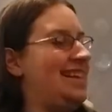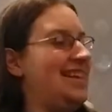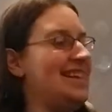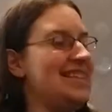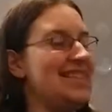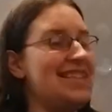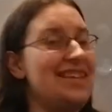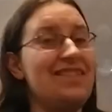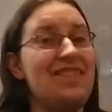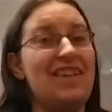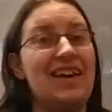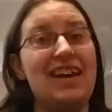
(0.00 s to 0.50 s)

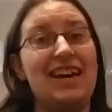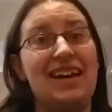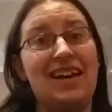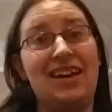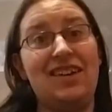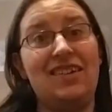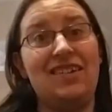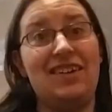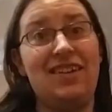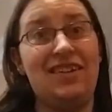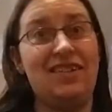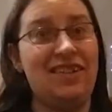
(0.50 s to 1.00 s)
Let's see if I can
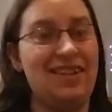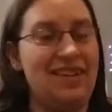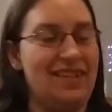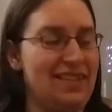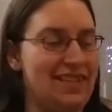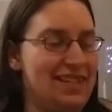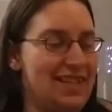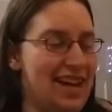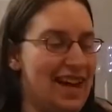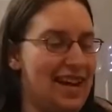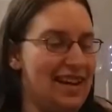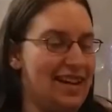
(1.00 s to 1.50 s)
get her run
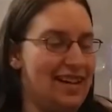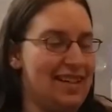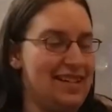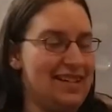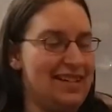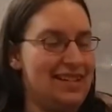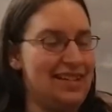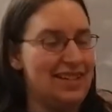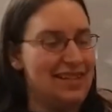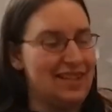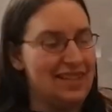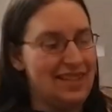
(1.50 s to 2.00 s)
around the tent,
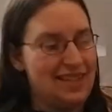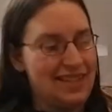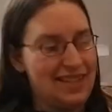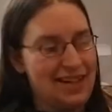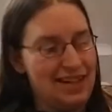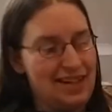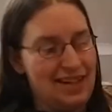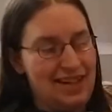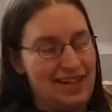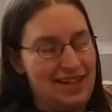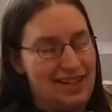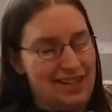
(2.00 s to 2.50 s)
because you can
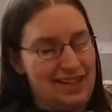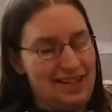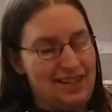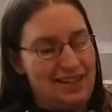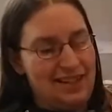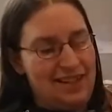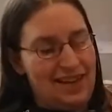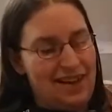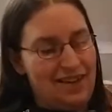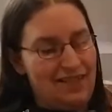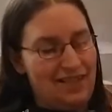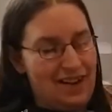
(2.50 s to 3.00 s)
see her
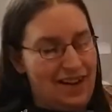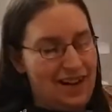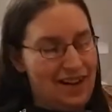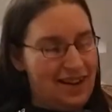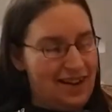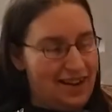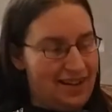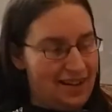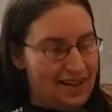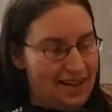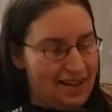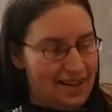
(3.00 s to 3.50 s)
easier that
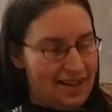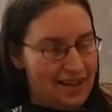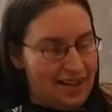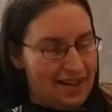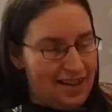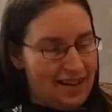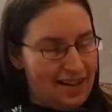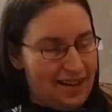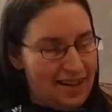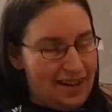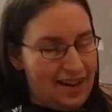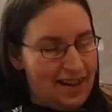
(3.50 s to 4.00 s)
way.
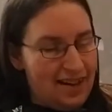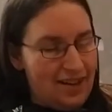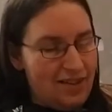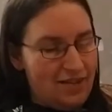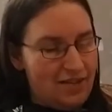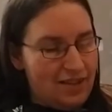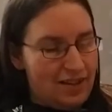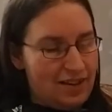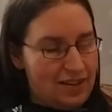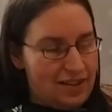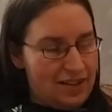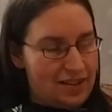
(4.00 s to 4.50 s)
I
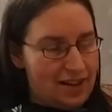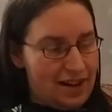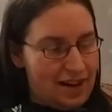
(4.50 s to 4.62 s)
don't want to